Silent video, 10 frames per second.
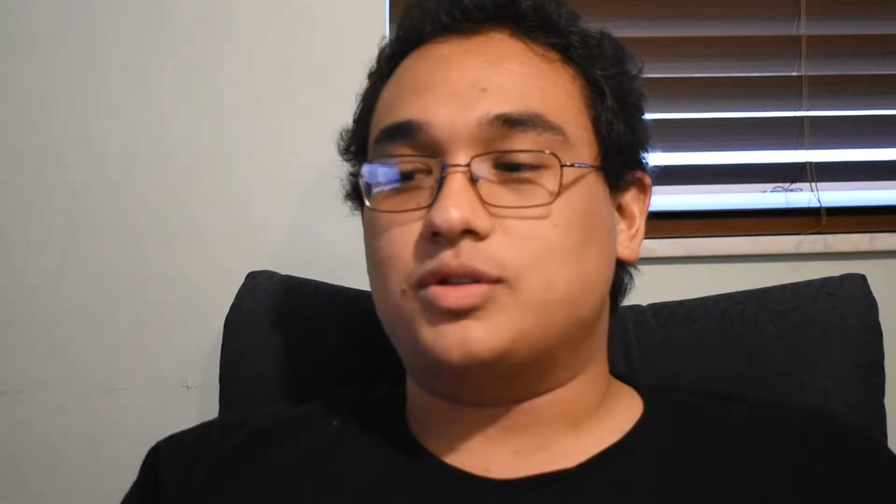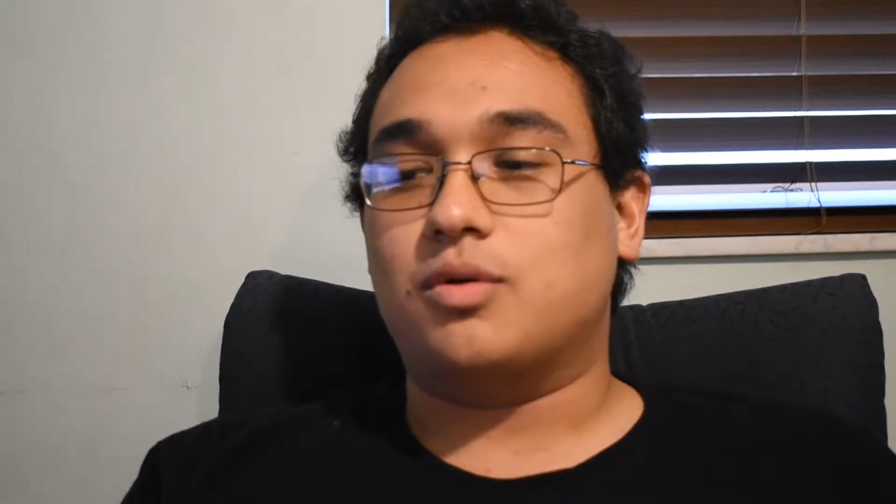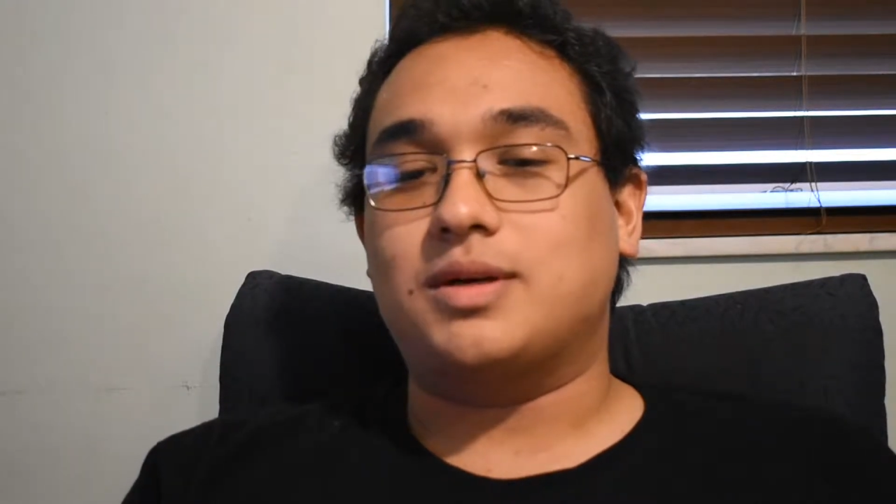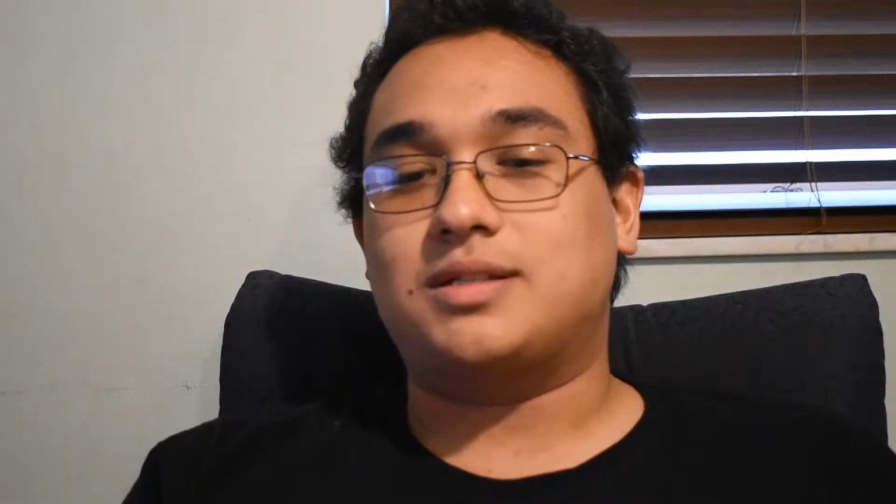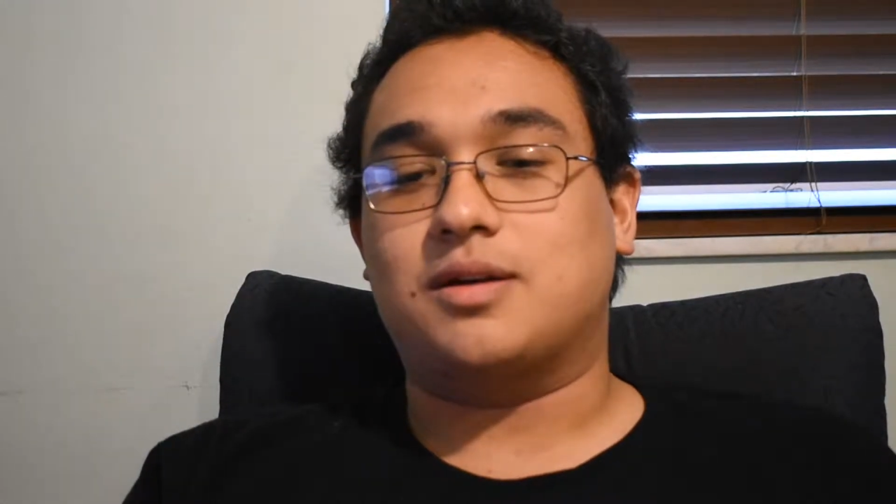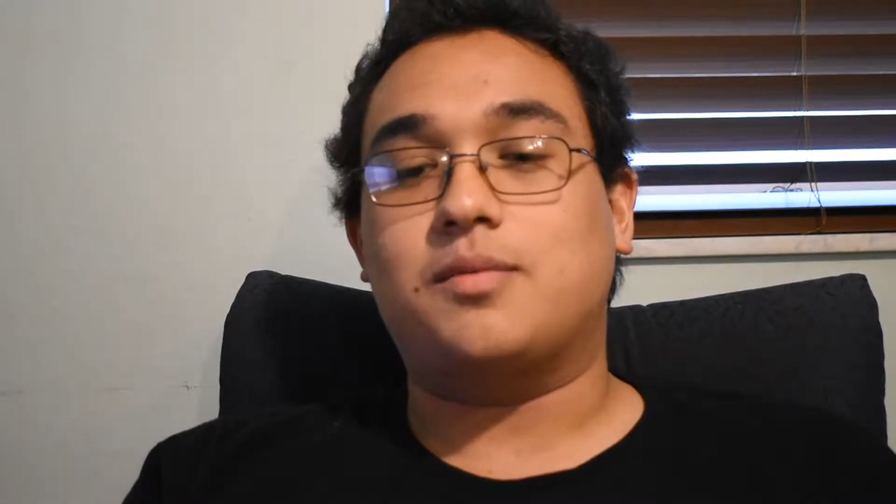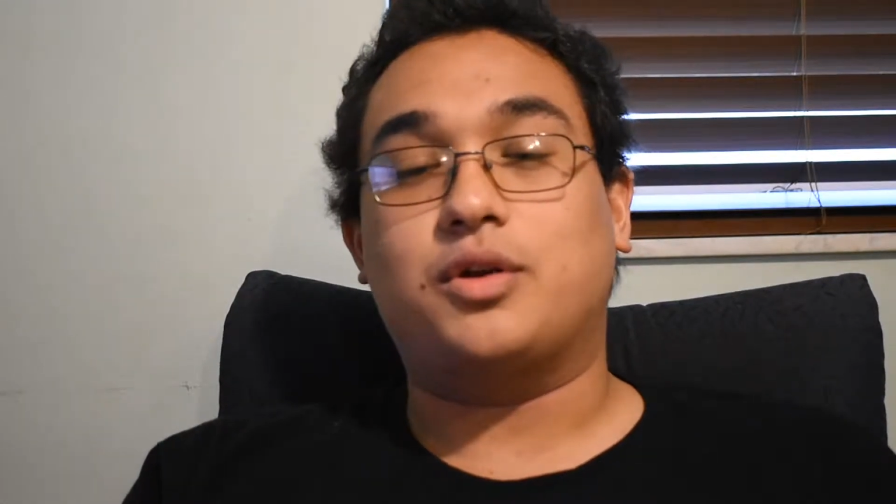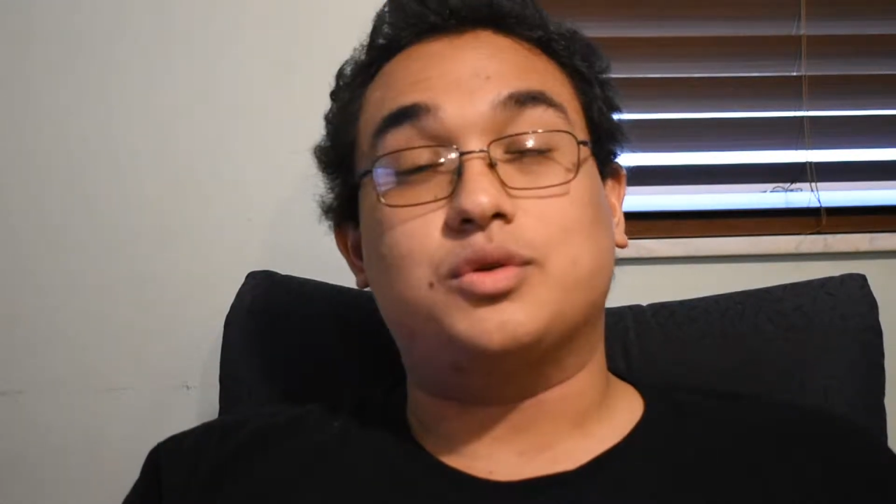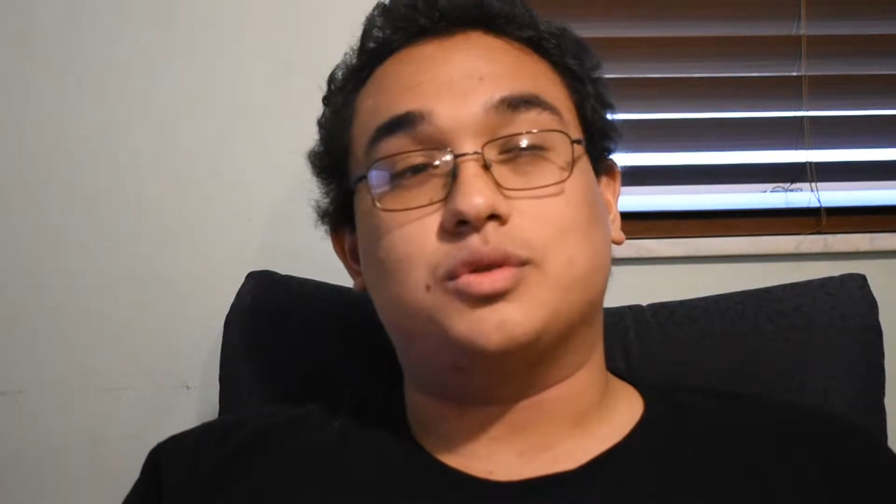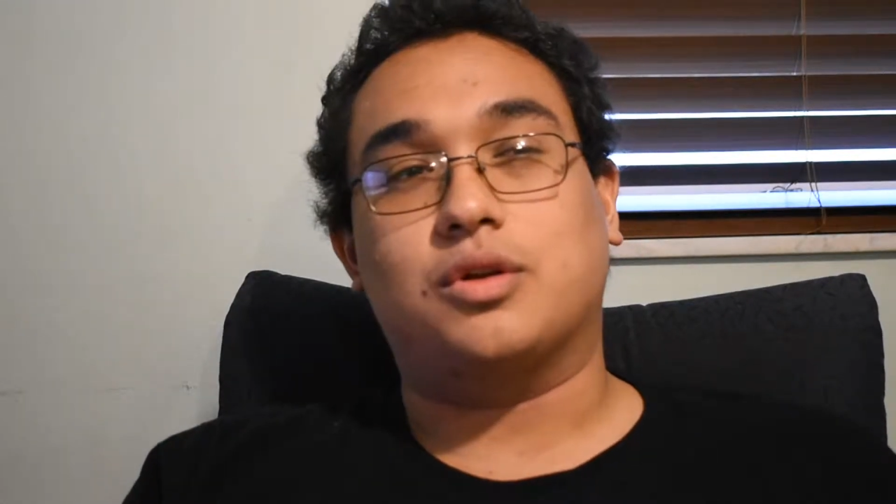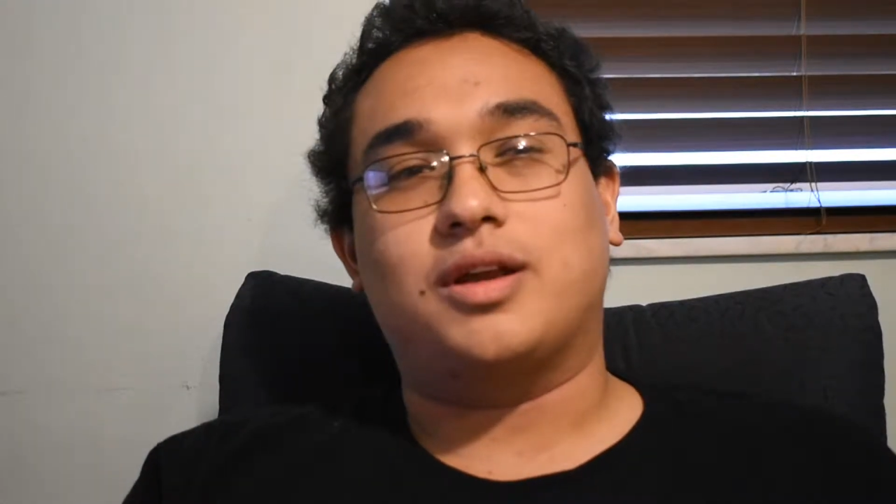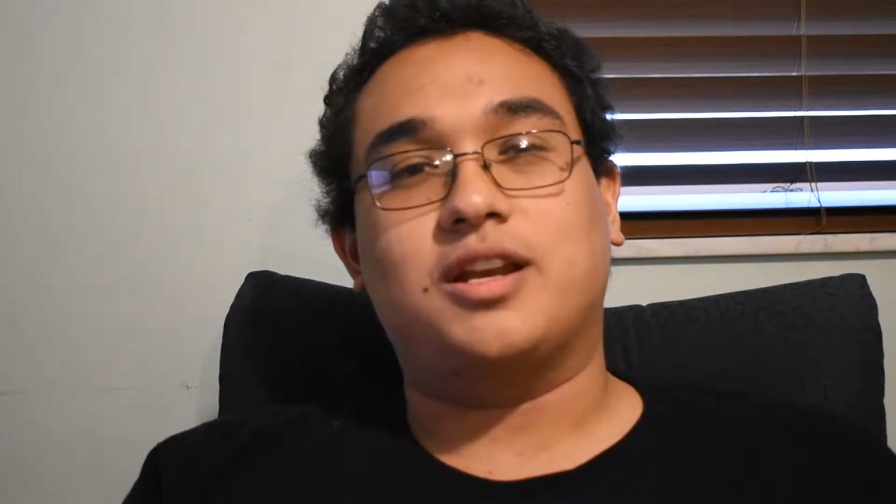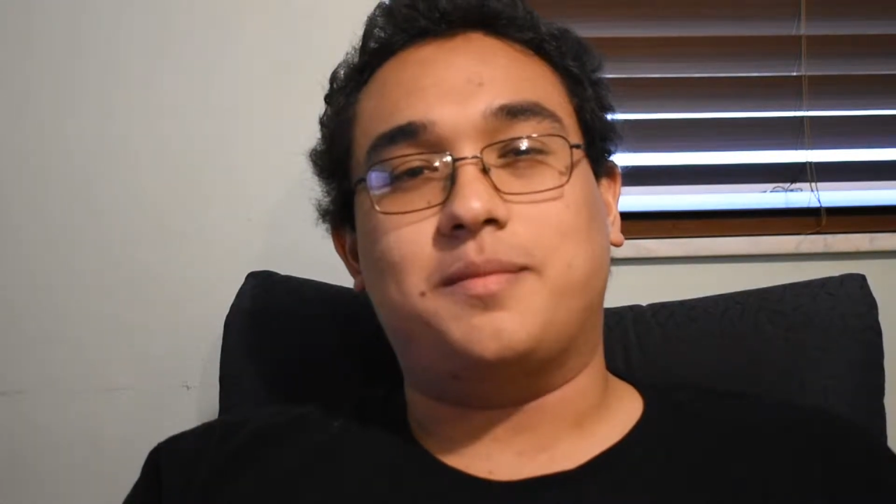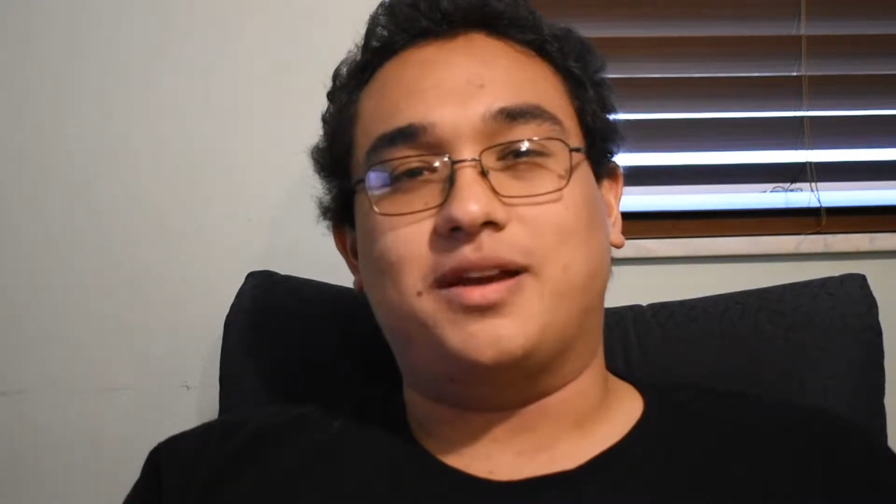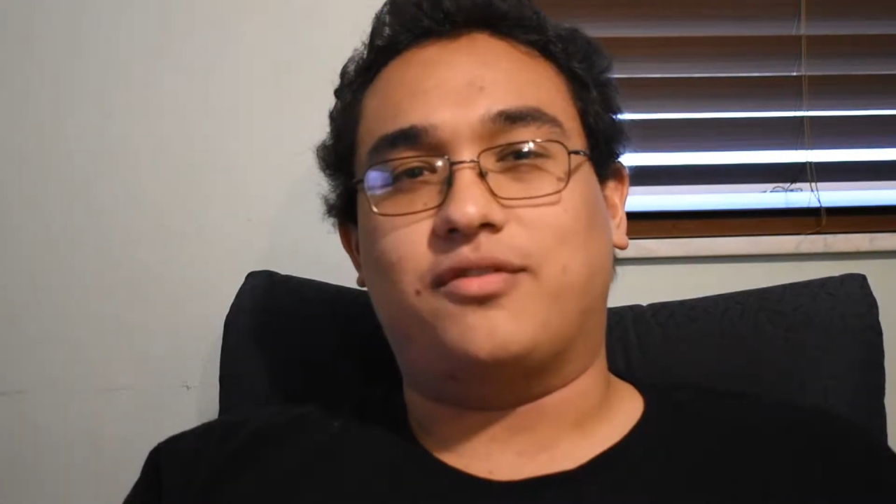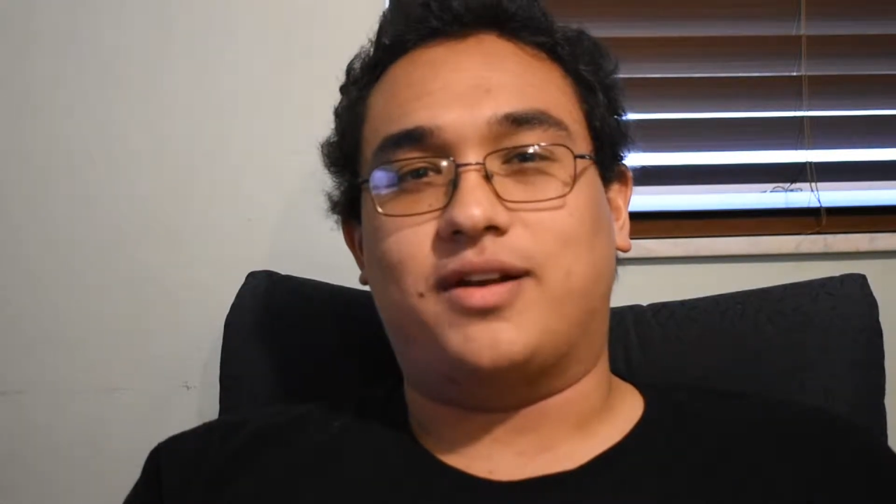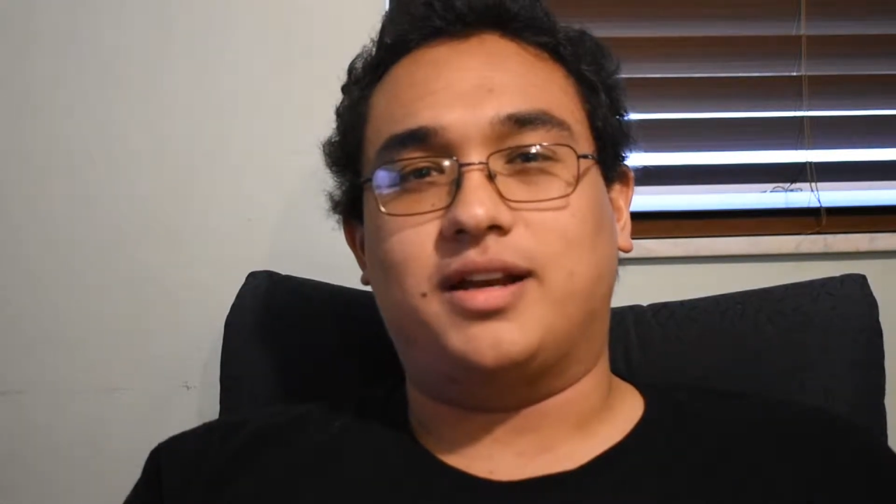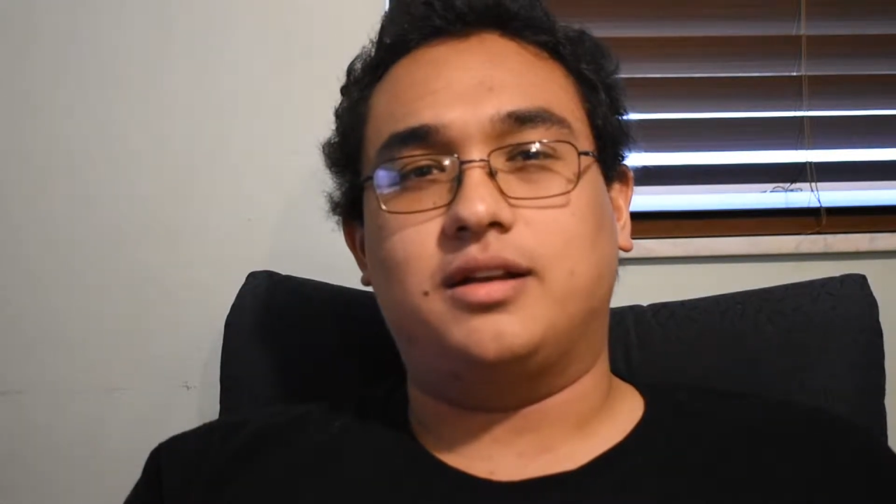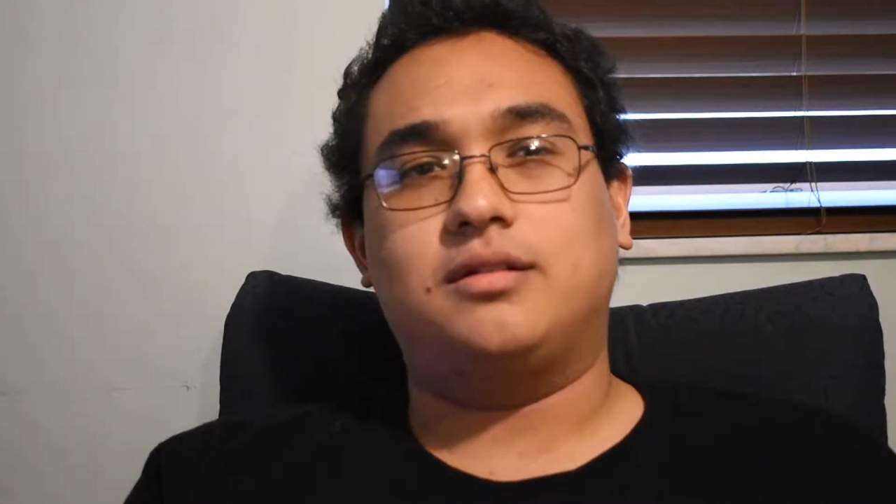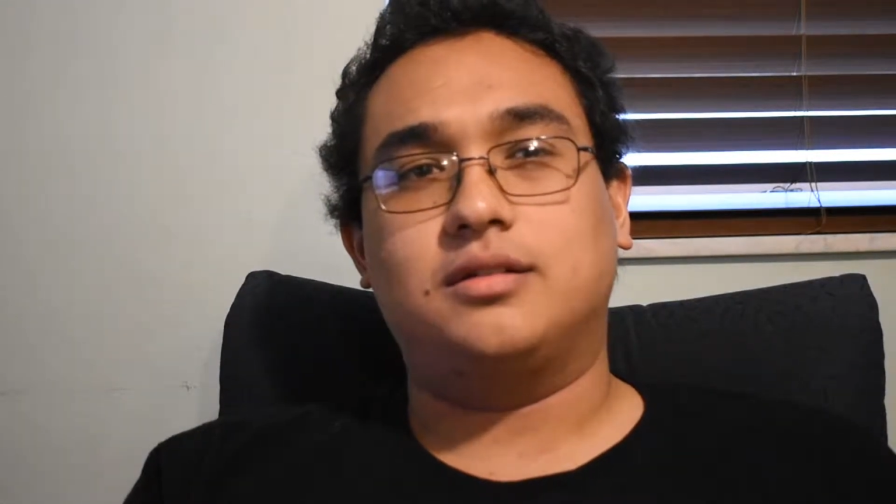always someone who's looking to be
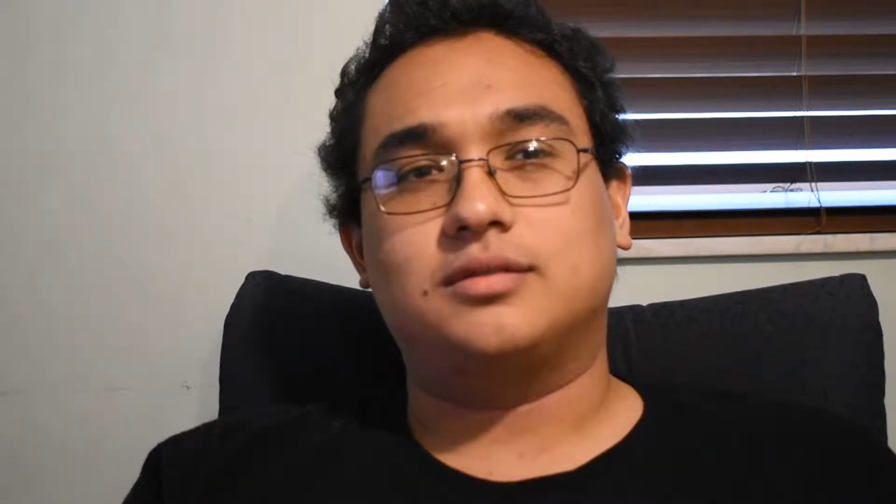offended.